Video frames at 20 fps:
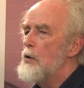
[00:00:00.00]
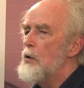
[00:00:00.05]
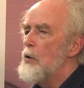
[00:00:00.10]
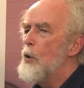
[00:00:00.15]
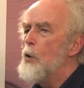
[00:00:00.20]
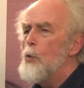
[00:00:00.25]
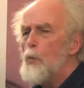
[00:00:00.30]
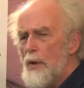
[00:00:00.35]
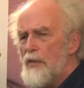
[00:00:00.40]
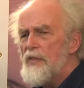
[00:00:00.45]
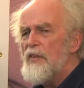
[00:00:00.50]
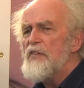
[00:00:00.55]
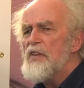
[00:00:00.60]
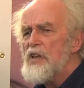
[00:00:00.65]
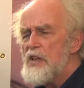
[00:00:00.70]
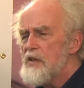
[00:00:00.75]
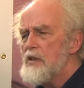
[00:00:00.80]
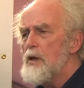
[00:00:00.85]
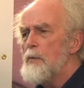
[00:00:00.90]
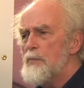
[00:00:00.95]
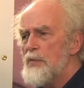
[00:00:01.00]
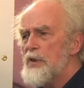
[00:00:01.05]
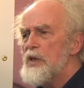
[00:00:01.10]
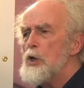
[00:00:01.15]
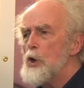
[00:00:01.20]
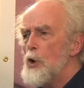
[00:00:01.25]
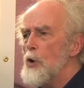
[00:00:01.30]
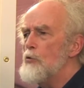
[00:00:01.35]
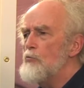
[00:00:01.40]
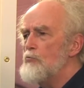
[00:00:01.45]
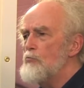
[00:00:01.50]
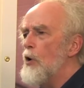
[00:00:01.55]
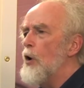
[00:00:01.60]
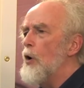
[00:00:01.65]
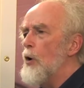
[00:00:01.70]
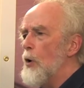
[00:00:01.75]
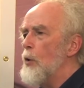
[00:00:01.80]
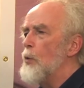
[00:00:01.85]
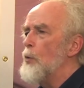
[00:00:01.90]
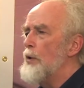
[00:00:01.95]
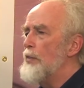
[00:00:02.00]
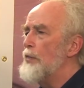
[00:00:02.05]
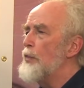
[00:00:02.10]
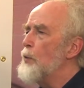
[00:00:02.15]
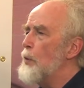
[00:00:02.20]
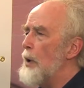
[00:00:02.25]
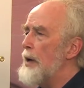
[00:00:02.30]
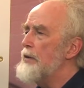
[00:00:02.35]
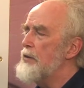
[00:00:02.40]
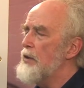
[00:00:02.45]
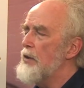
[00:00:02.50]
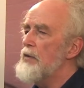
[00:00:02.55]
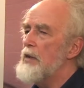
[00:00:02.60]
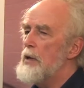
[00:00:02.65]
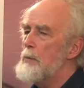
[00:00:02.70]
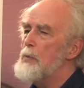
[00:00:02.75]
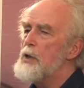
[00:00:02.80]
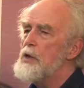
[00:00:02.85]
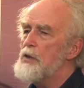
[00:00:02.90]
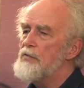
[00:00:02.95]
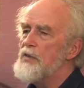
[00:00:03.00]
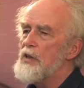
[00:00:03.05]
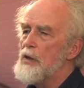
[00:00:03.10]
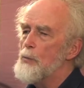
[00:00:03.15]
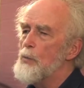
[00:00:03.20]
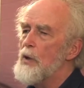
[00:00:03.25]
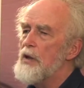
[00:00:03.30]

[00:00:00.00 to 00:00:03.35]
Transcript: or whether there's something gone wrong with the way that they're moving,